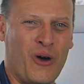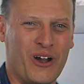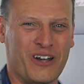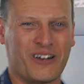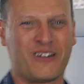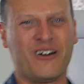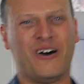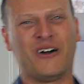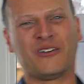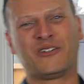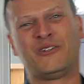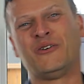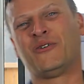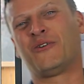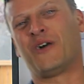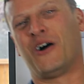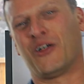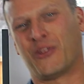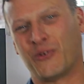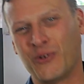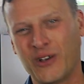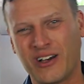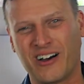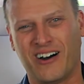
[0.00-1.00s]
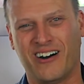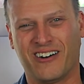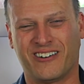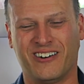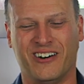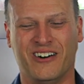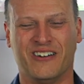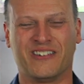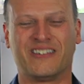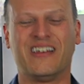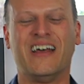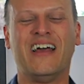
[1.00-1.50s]
one call, two call, three call
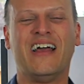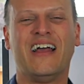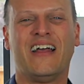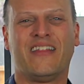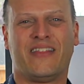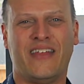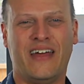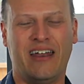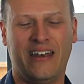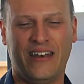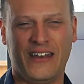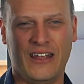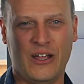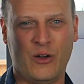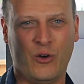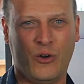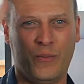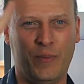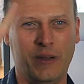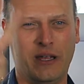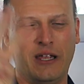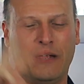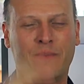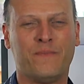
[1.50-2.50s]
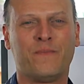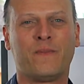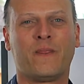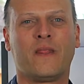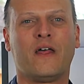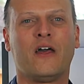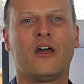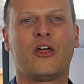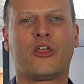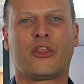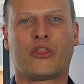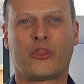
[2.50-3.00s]
close, then it would be
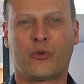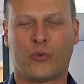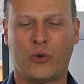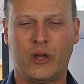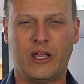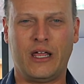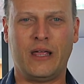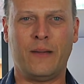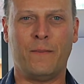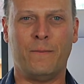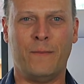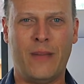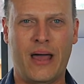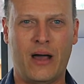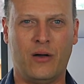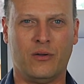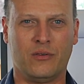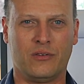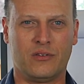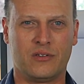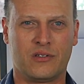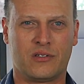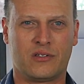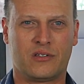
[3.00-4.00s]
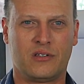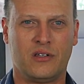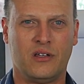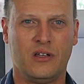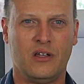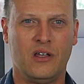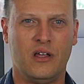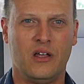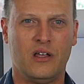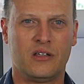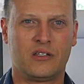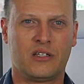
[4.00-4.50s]
three mountains.
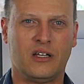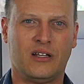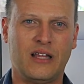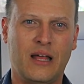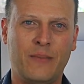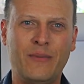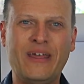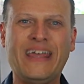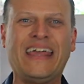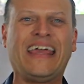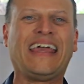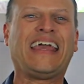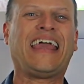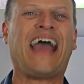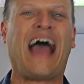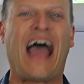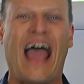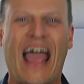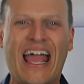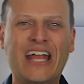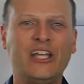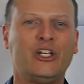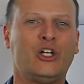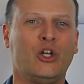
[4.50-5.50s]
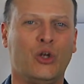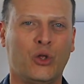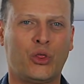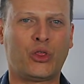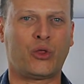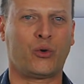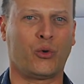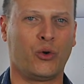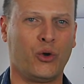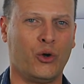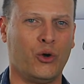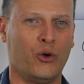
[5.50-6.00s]
So let me guide you
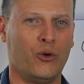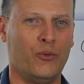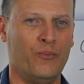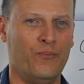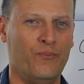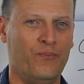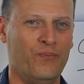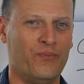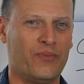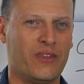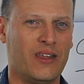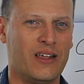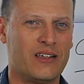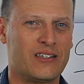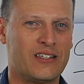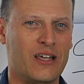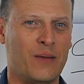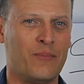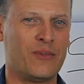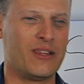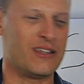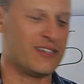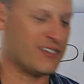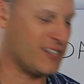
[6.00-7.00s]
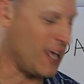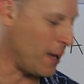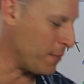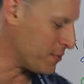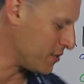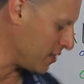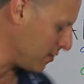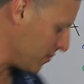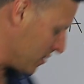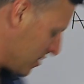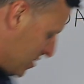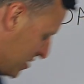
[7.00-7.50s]
through some of the
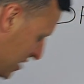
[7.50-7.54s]
steps of